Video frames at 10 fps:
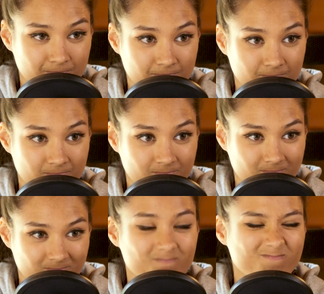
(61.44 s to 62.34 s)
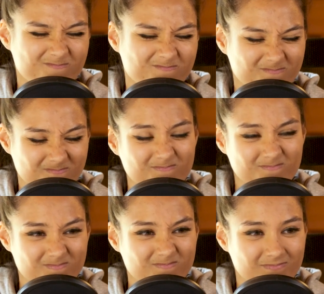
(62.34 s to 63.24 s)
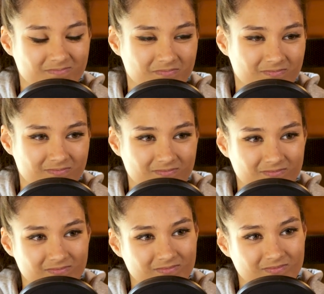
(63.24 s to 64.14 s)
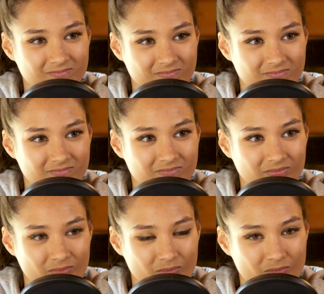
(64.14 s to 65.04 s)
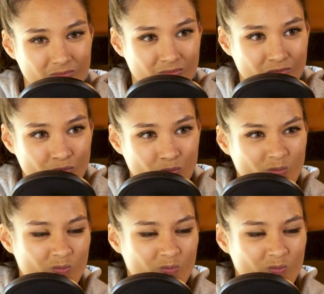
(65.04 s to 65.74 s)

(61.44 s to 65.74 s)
The person shown says nothing.